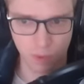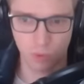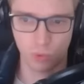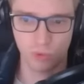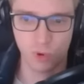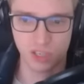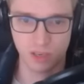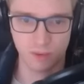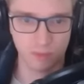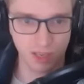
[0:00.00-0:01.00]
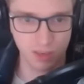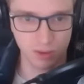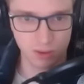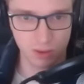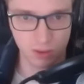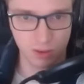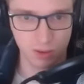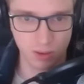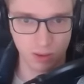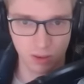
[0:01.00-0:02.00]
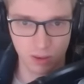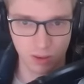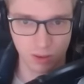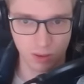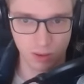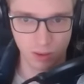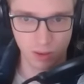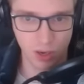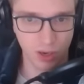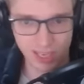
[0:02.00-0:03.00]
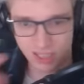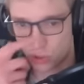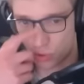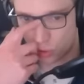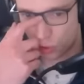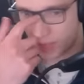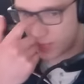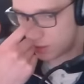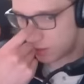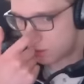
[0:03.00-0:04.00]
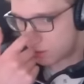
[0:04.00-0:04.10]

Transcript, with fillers: We're forcing heals. Okay, is this also banded?